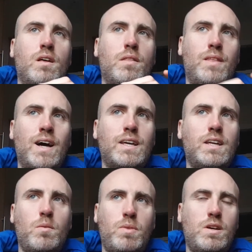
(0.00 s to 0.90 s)
That
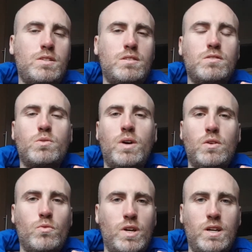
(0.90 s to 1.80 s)
kind of person is
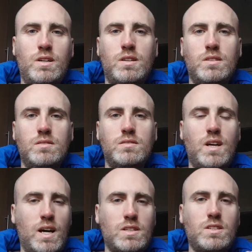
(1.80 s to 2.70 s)
quite rare,
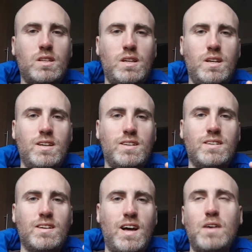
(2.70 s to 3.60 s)
actually.
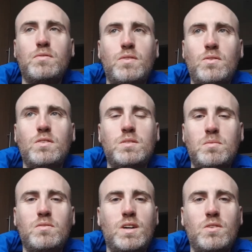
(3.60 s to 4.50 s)
I've found it to
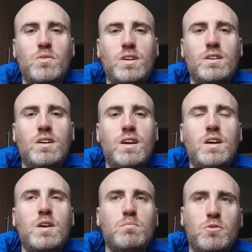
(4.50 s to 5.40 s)
be very rare.
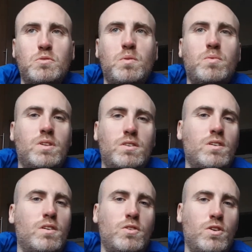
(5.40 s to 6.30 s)
Most people
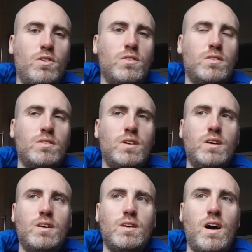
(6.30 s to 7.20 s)
are not
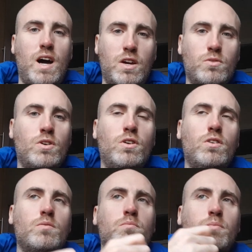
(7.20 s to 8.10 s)
high
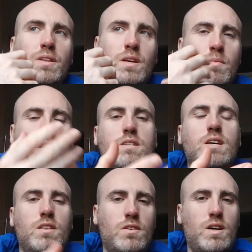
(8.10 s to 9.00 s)
raw, but they might
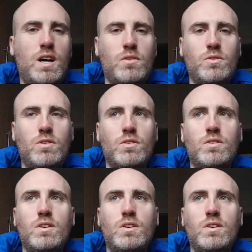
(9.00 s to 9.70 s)
say they're high raw.